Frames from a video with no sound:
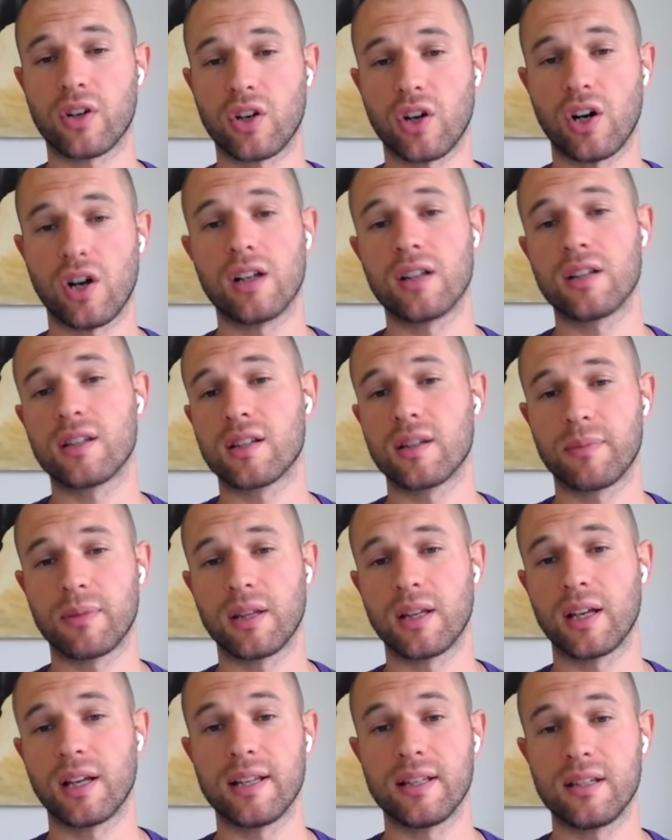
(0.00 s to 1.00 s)
concept
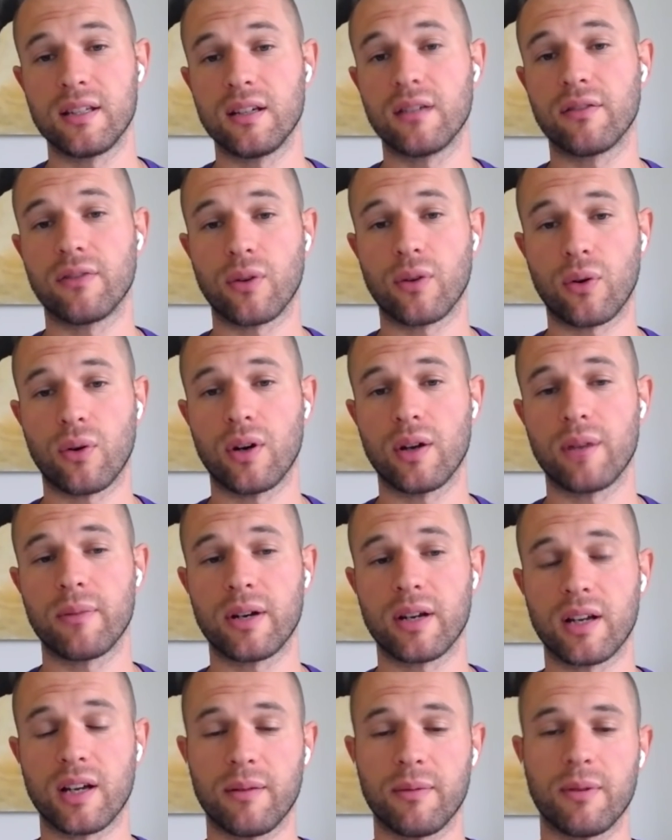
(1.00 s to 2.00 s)
and idea for
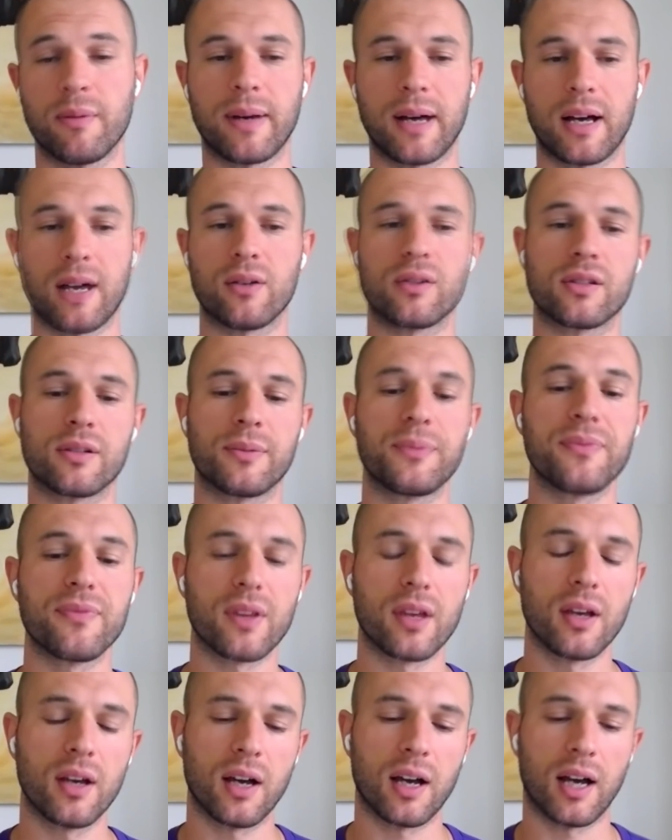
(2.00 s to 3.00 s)
Coinberry come about,
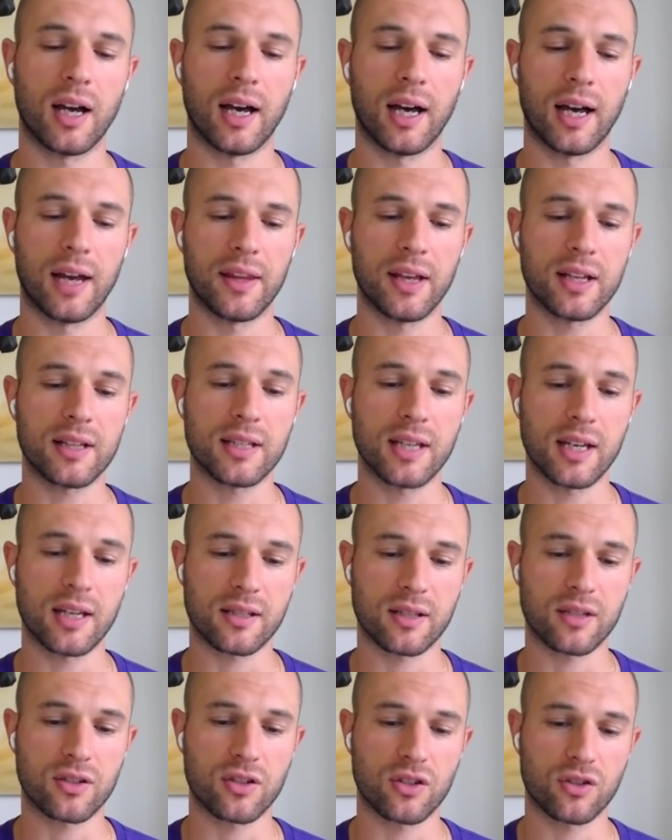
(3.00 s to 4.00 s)
and that
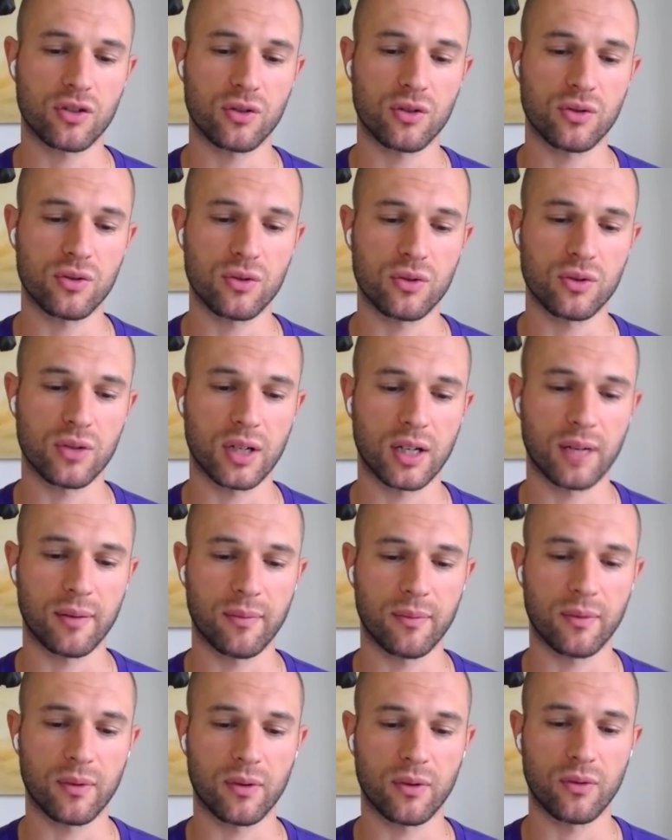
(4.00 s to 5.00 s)
takes us
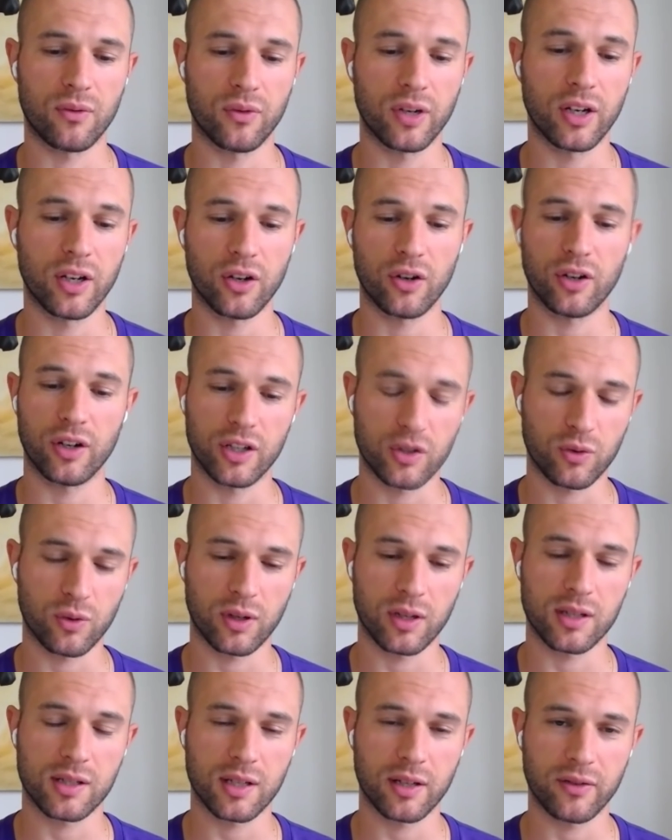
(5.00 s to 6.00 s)
to really early
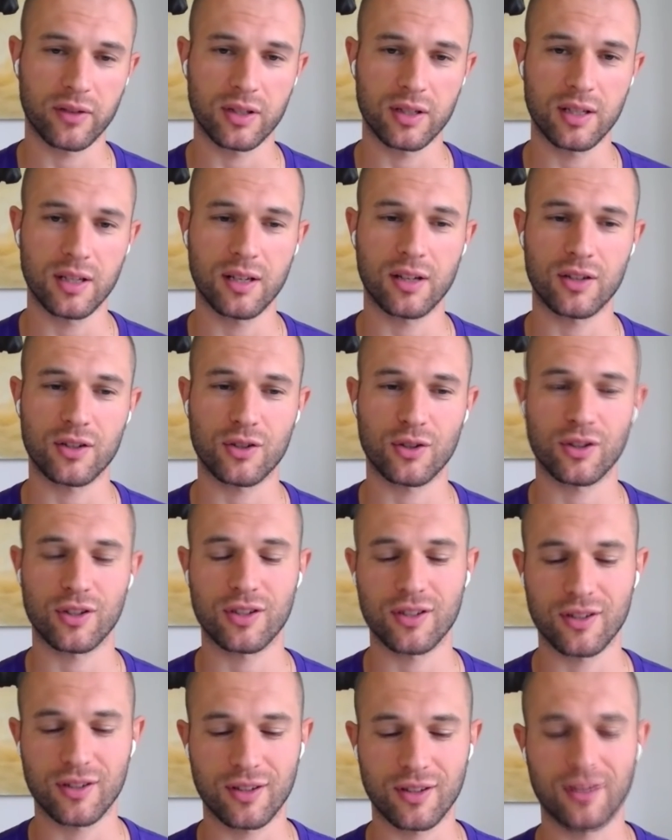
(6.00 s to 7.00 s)
2017. And so
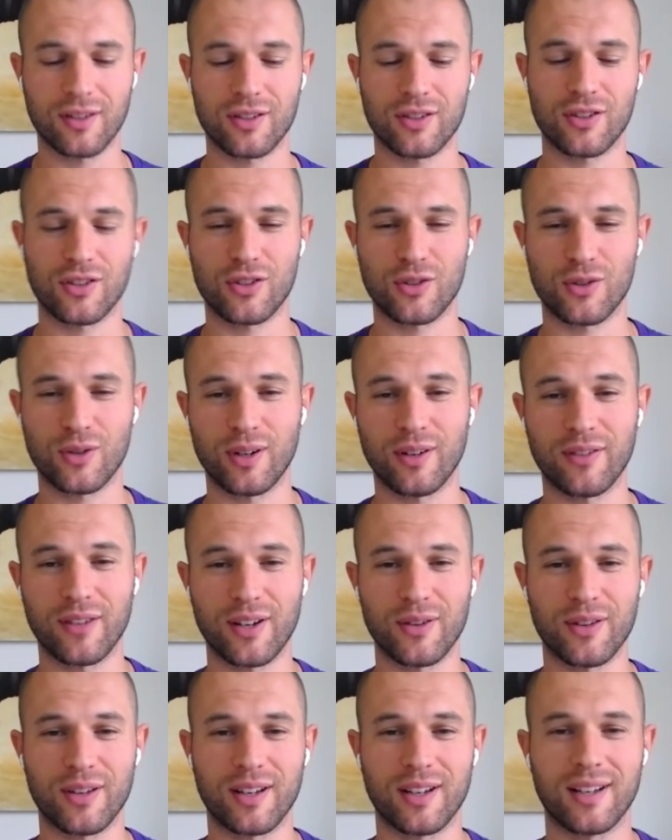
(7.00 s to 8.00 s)
this is the story of
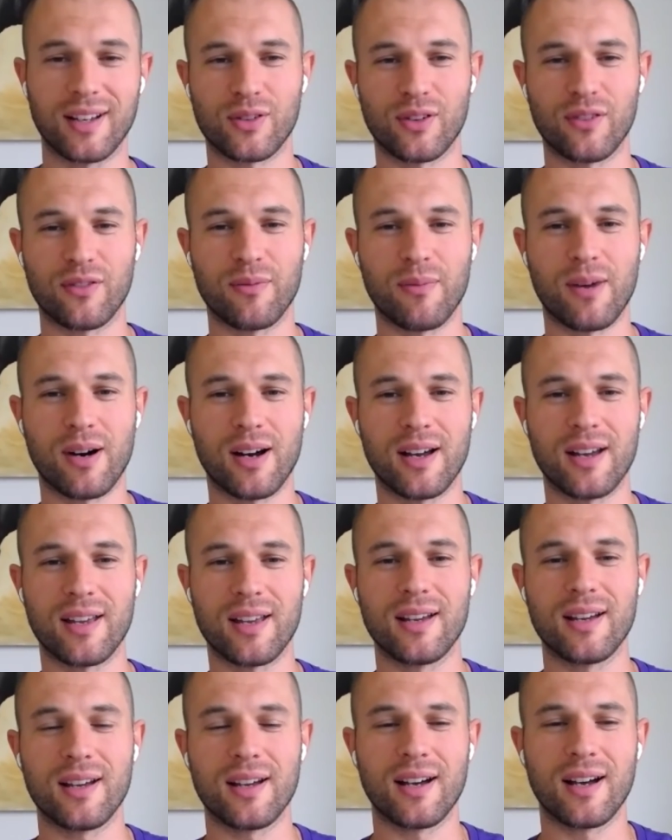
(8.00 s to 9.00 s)
how that sort of
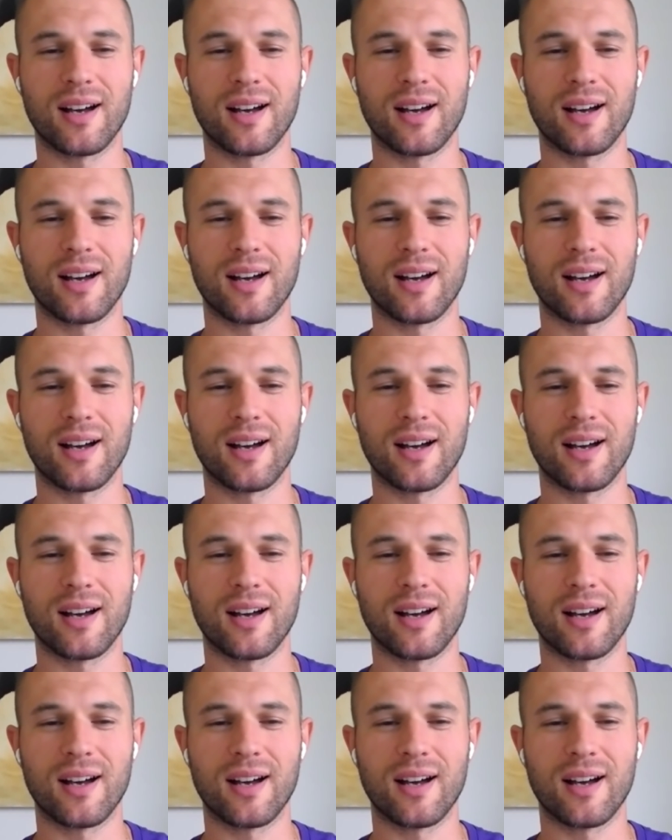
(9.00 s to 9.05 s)
my